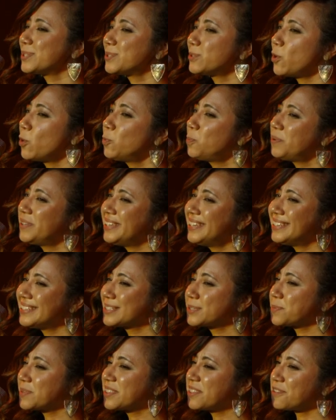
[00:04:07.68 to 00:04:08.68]
so
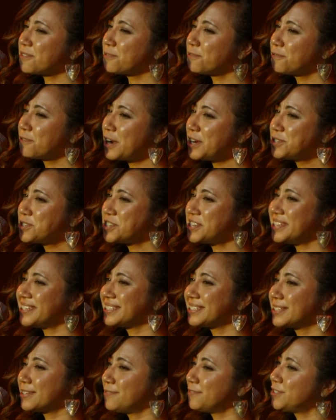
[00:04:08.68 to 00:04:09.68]
pleased with the
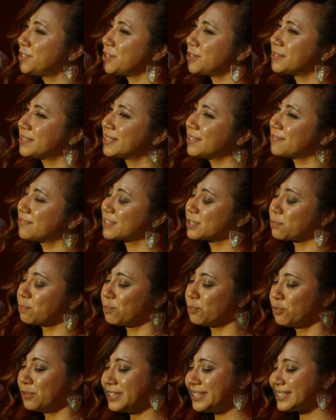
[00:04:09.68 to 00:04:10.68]
freshness of Joseph's
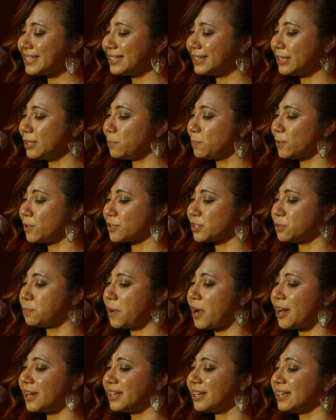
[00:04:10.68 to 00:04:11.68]
recently burked
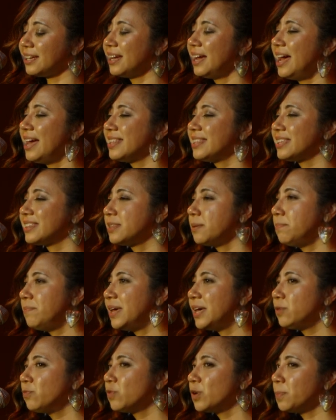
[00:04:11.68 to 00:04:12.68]
body that the
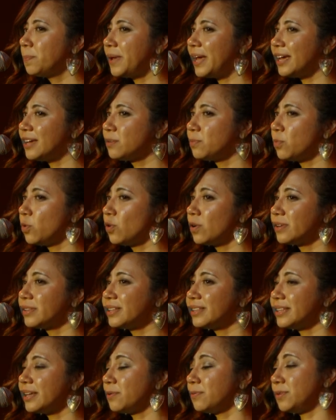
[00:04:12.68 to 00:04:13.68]
men were paid more
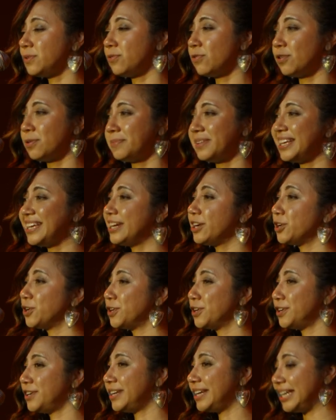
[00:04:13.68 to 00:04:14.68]
than they would normally
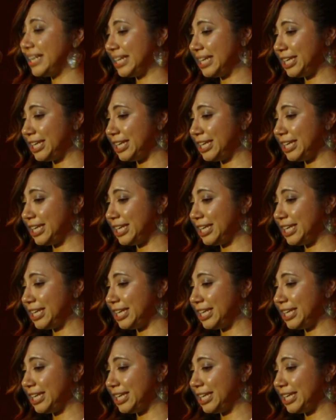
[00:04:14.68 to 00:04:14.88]
earn in a